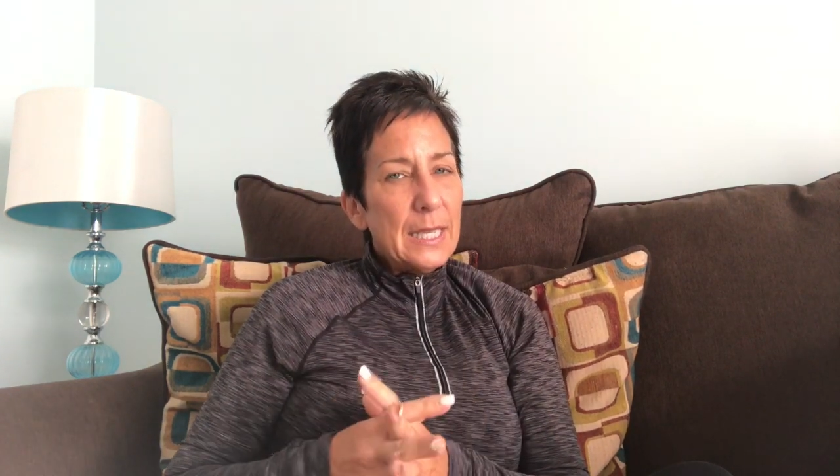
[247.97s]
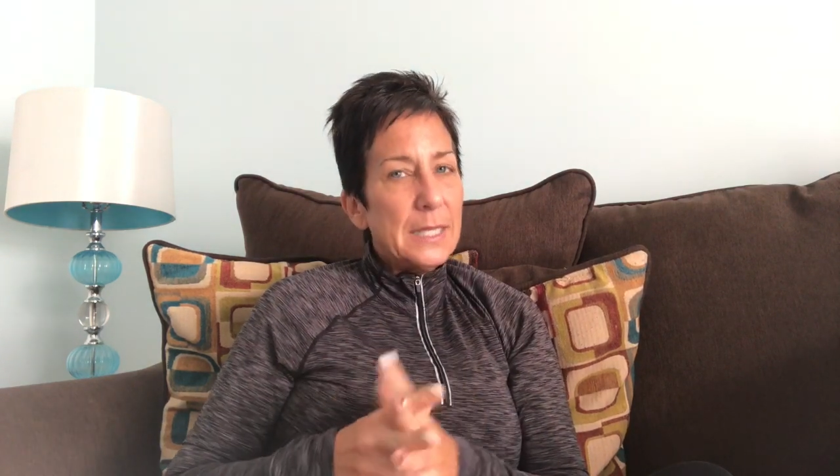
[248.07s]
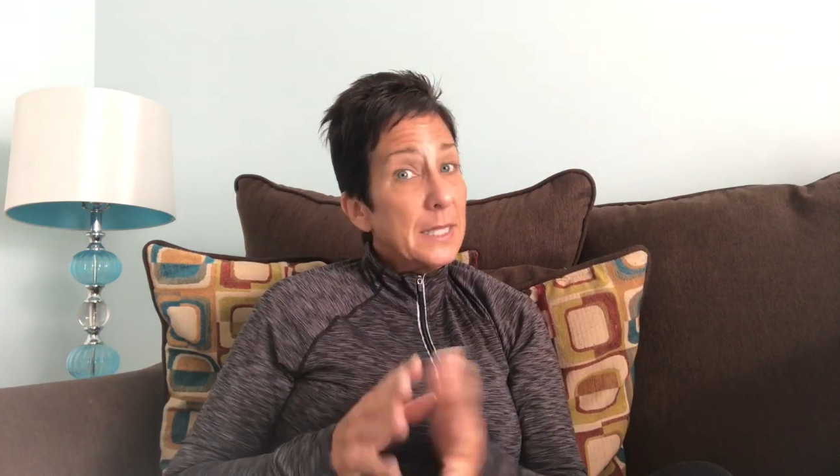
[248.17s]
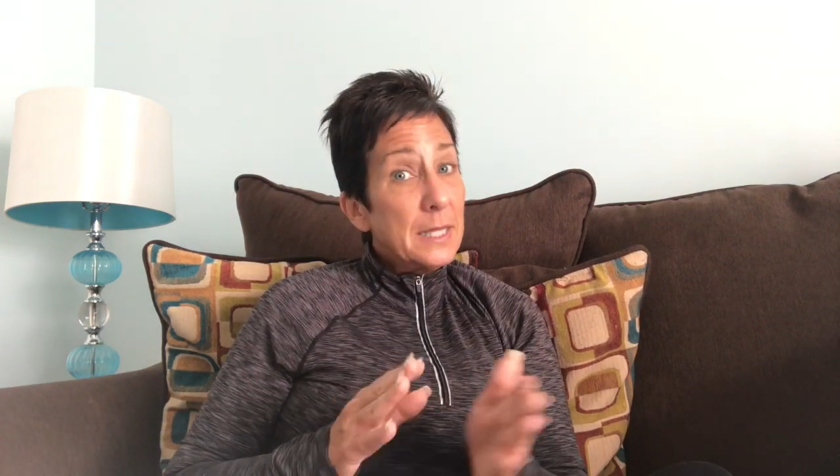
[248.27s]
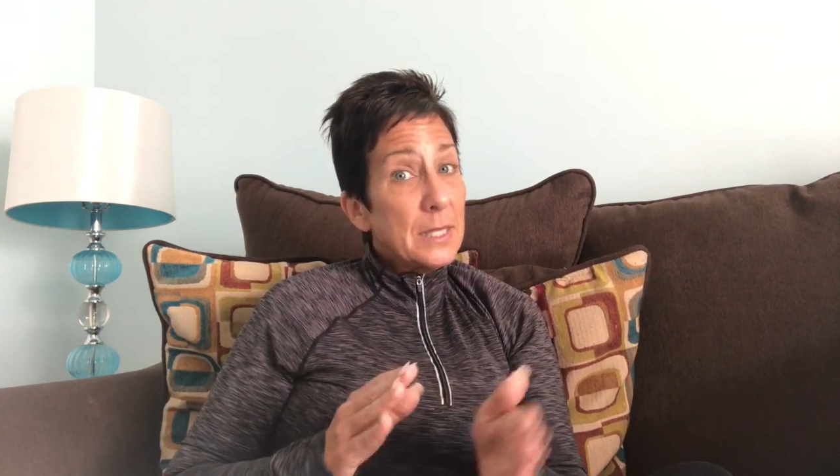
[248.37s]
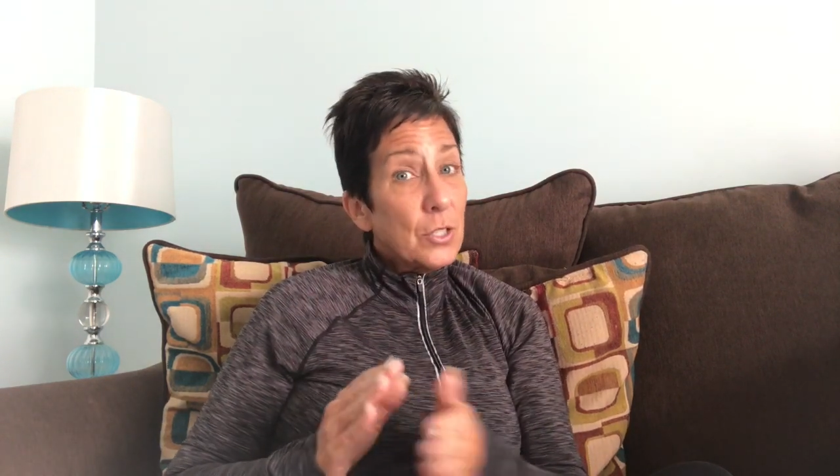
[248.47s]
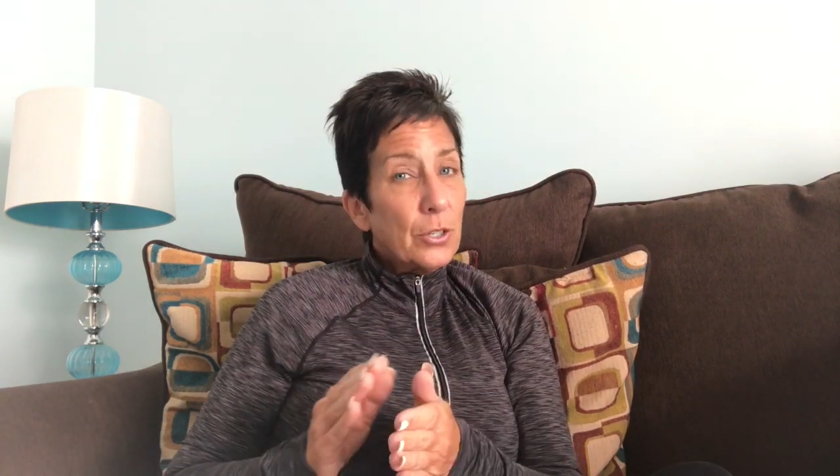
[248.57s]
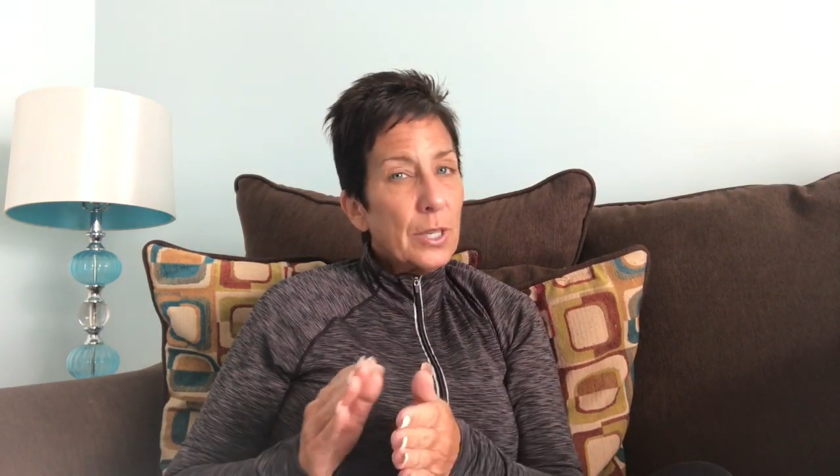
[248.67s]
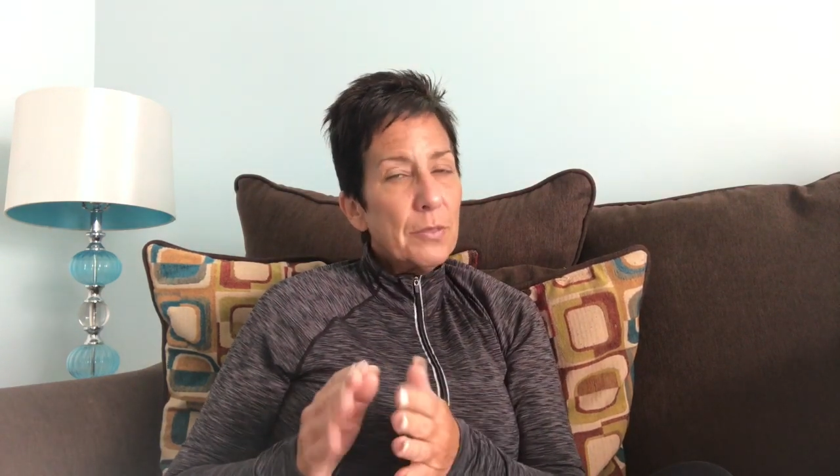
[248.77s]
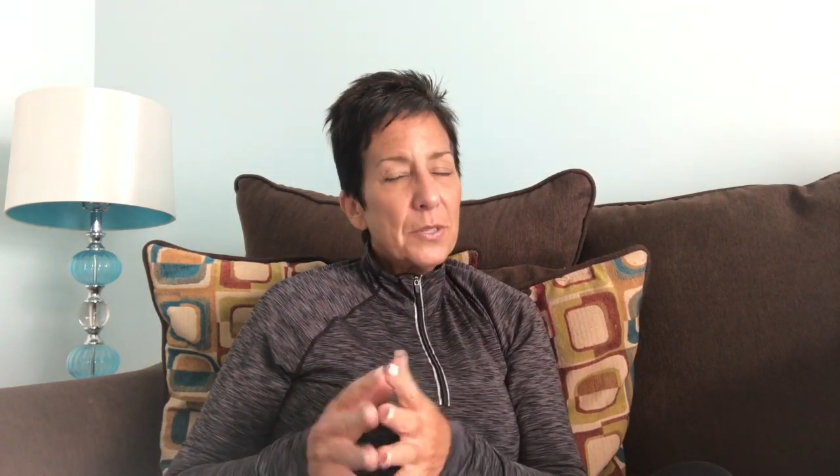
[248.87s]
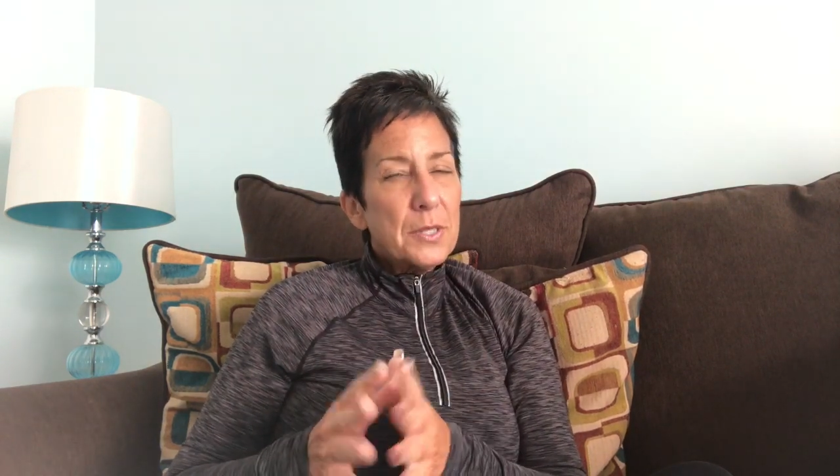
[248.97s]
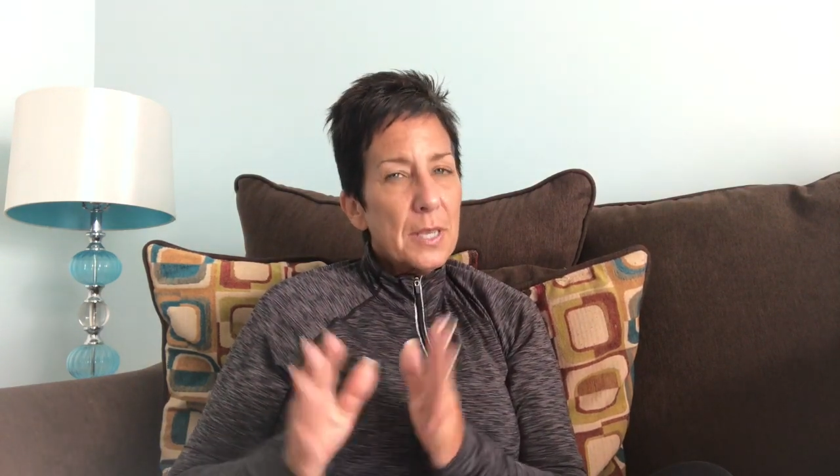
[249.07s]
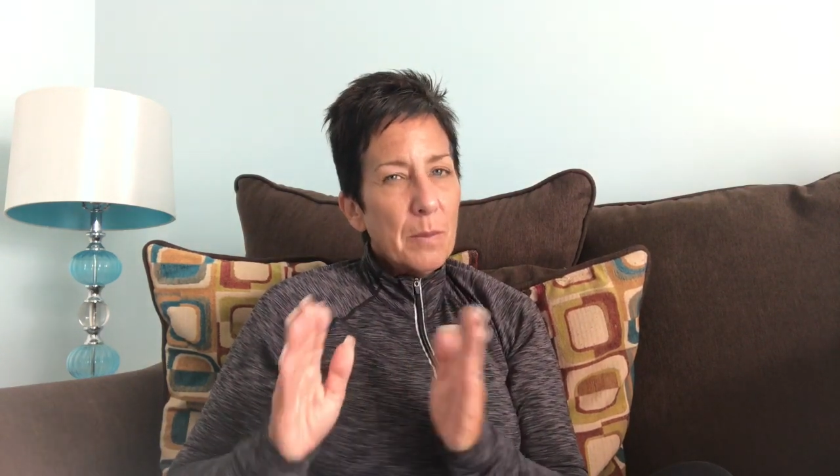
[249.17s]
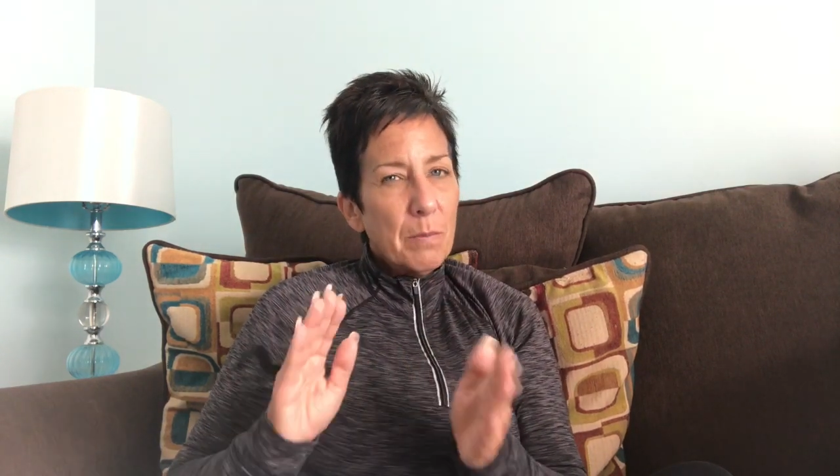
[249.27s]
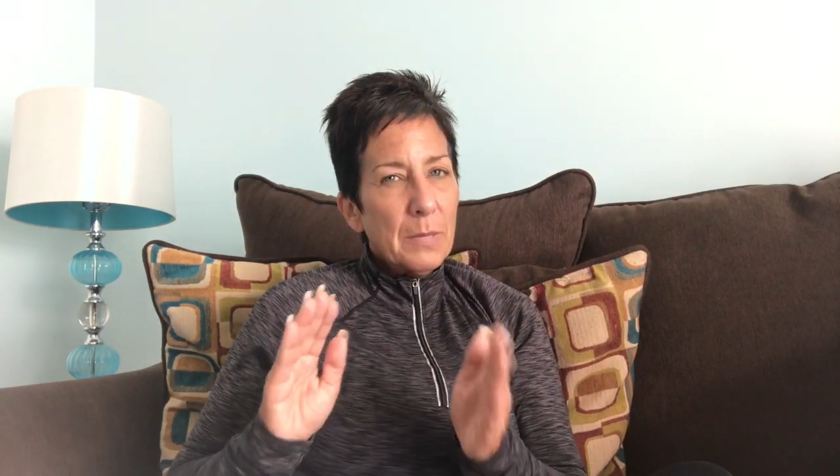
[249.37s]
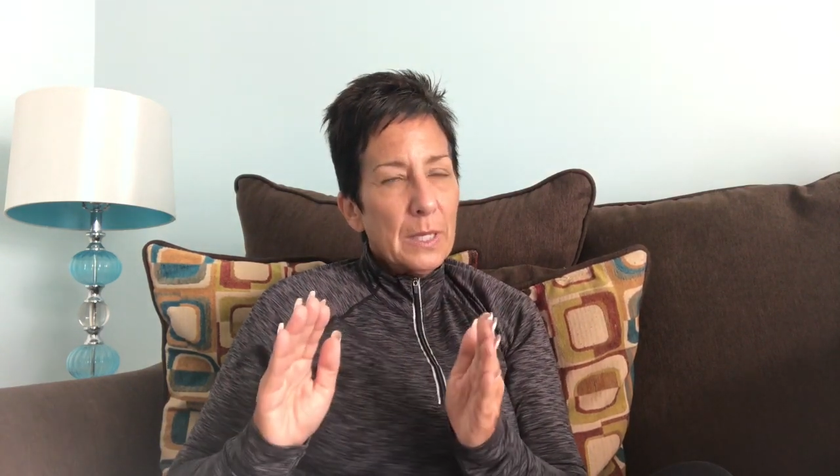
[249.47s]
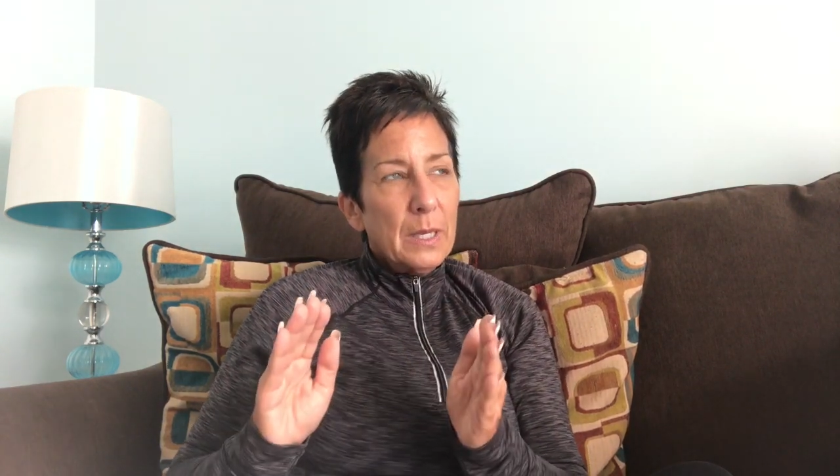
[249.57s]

and it didn't start out the same